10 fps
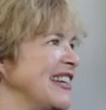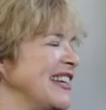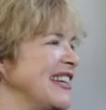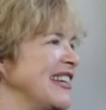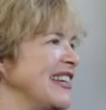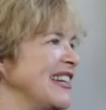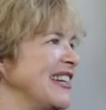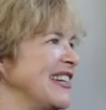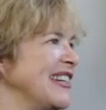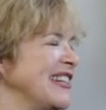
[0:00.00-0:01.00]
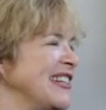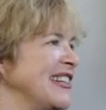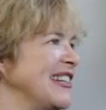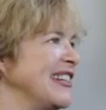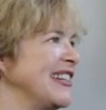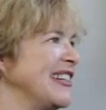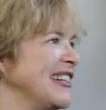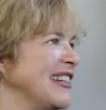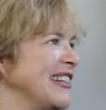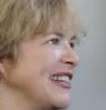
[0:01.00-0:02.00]

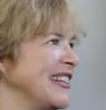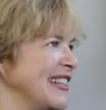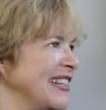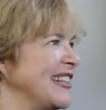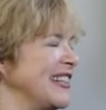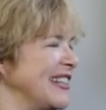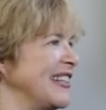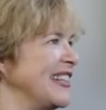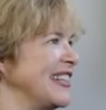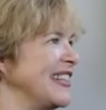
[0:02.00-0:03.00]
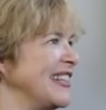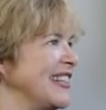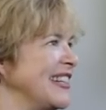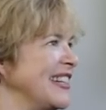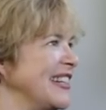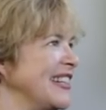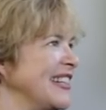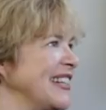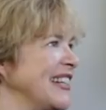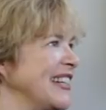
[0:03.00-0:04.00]

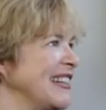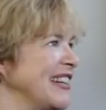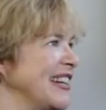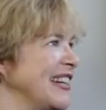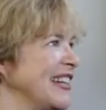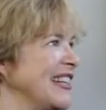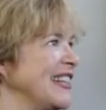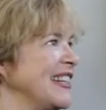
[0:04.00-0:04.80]
The person shown says nothing.